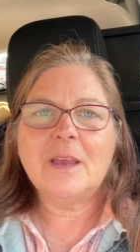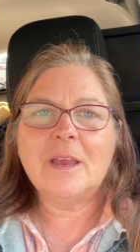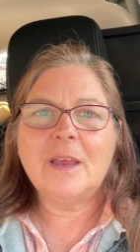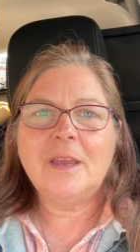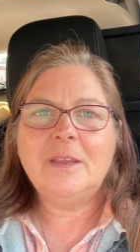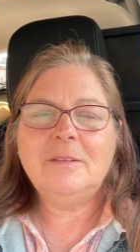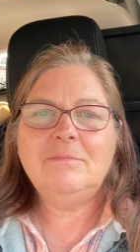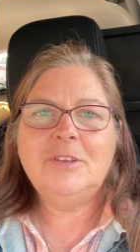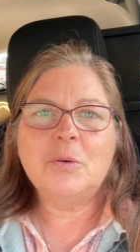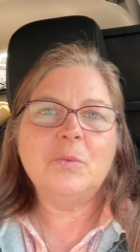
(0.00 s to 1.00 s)
I
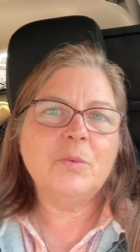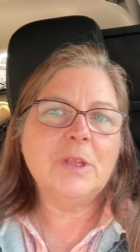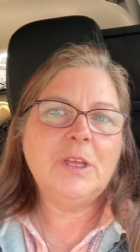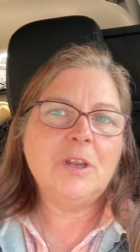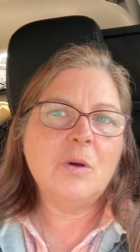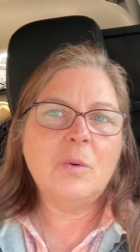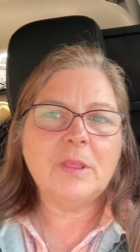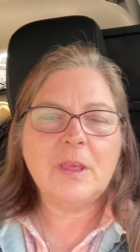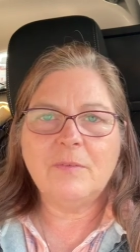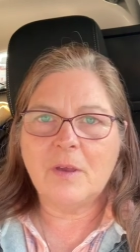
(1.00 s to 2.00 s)
don't really know what
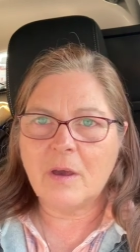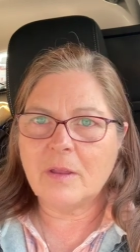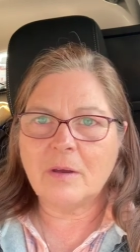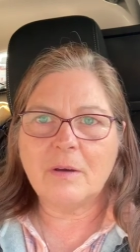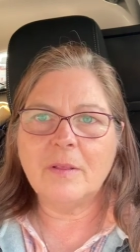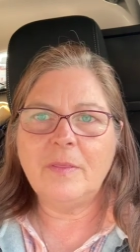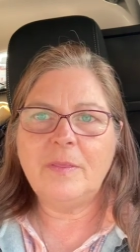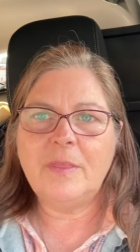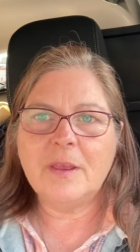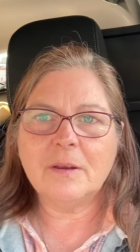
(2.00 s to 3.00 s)
they've got on
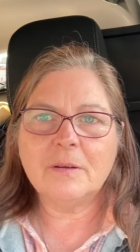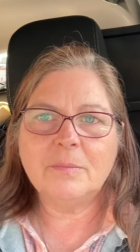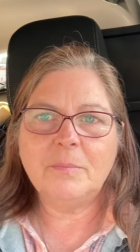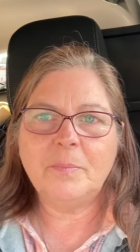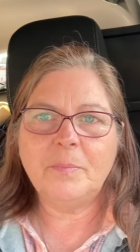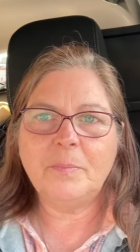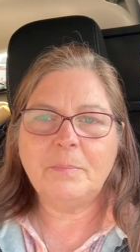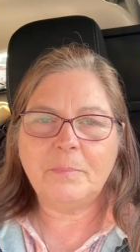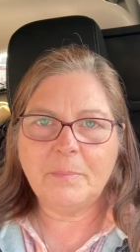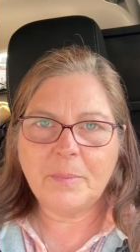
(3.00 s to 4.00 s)
their
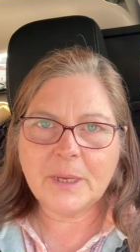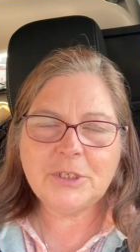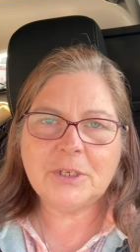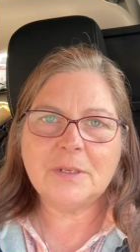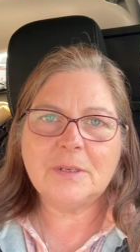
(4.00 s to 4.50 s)
budget.